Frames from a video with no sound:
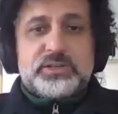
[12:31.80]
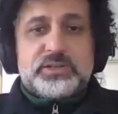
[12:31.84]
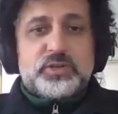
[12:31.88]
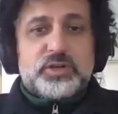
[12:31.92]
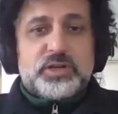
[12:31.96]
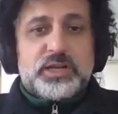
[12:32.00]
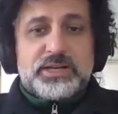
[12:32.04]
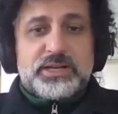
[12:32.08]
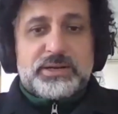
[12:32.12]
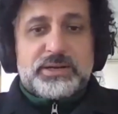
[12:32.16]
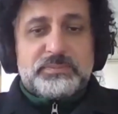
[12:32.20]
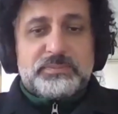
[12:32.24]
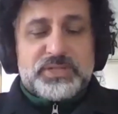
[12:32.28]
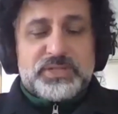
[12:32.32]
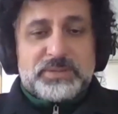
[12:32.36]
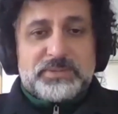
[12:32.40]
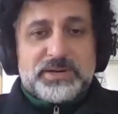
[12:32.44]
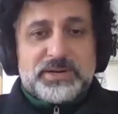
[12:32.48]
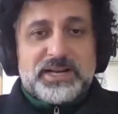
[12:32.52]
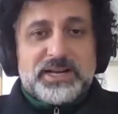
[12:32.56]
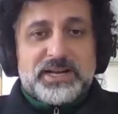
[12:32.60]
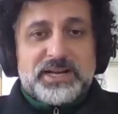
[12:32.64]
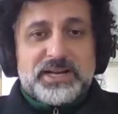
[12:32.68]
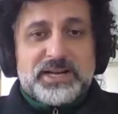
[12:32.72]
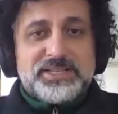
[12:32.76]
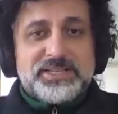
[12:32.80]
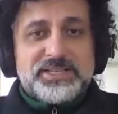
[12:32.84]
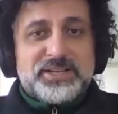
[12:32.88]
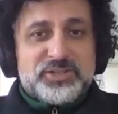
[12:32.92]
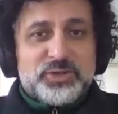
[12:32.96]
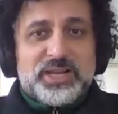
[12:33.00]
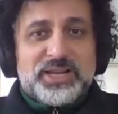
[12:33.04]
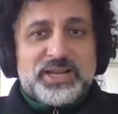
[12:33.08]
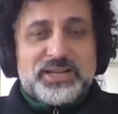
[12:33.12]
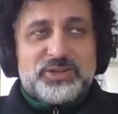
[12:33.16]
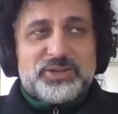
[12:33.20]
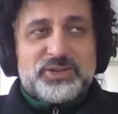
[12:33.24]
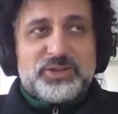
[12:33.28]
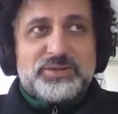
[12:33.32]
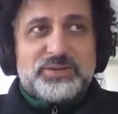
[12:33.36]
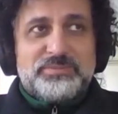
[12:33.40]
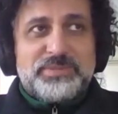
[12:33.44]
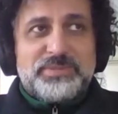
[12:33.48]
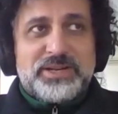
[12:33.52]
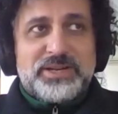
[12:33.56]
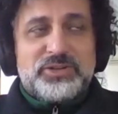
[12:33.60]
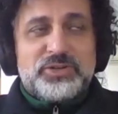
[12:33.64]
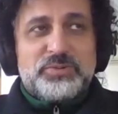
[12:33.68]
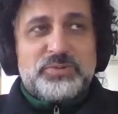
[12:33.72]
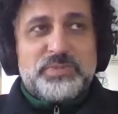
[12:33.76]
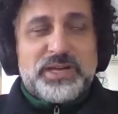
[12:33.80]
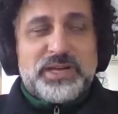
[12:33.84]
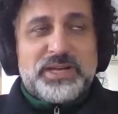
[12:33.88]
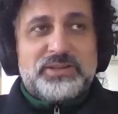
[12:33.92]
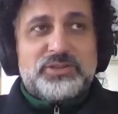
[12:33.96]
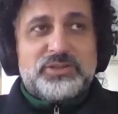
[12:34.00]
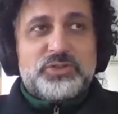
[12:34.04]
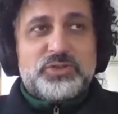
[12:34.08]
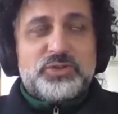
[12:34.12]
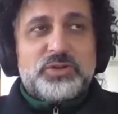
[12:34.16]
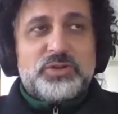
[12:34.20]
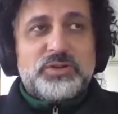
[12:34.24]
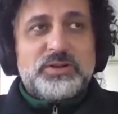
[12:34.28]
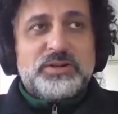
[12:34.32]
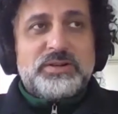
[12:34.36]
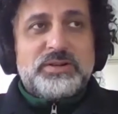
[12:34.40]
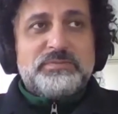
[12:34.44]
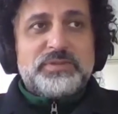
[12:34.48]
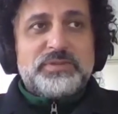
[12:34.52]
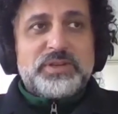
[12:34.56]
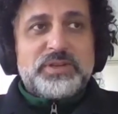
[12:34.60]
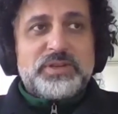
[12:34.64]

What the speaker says: So I'm summarizing. So like you mean to